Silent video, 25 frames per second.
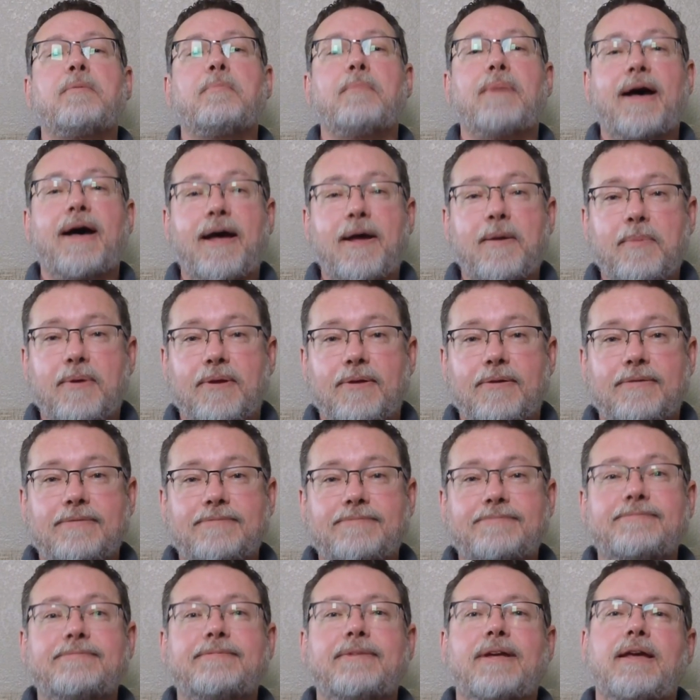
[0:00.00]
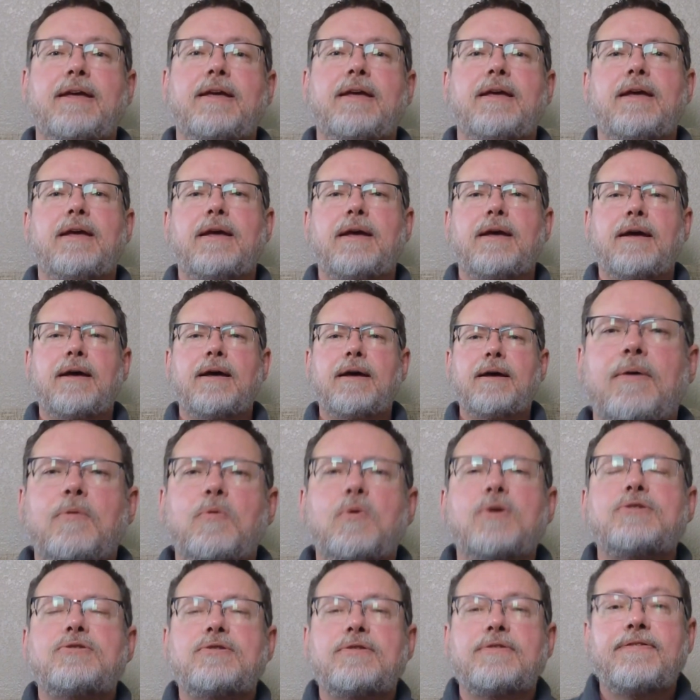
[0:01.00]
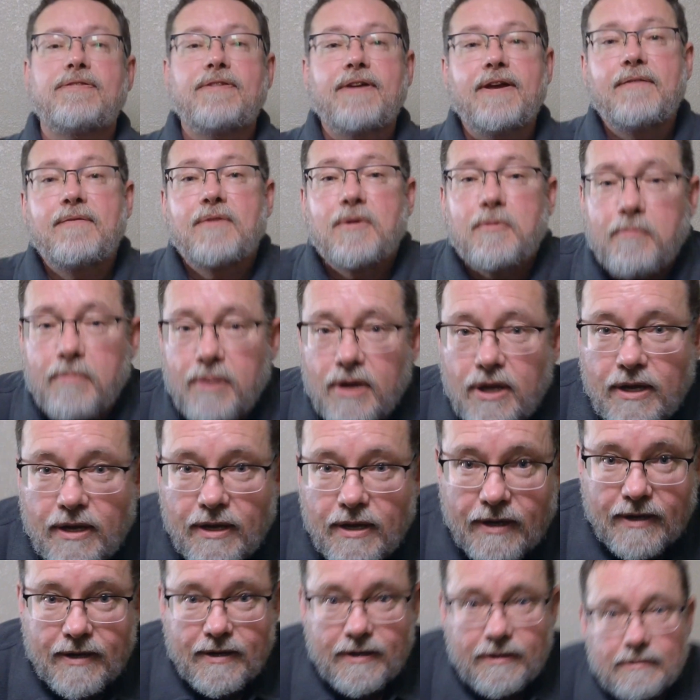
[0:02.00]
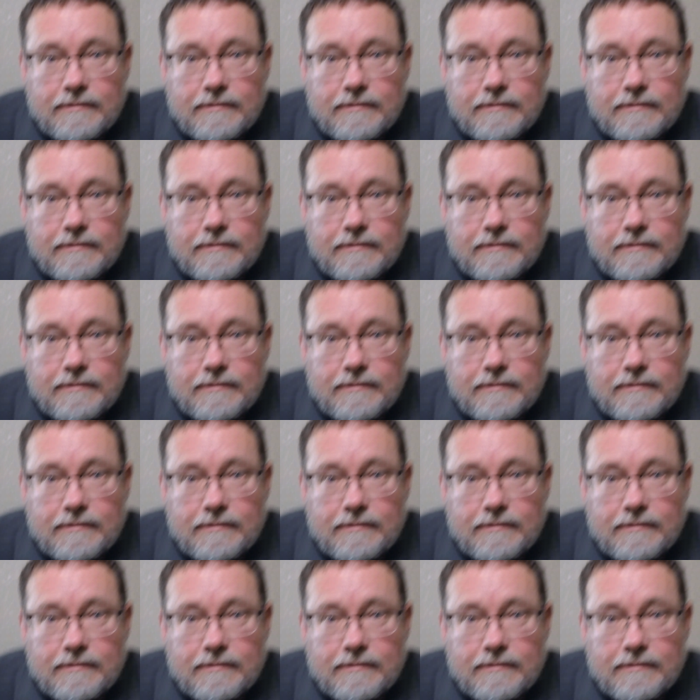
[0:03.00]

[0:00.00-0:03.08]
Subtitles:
Bible. What's your favorite book?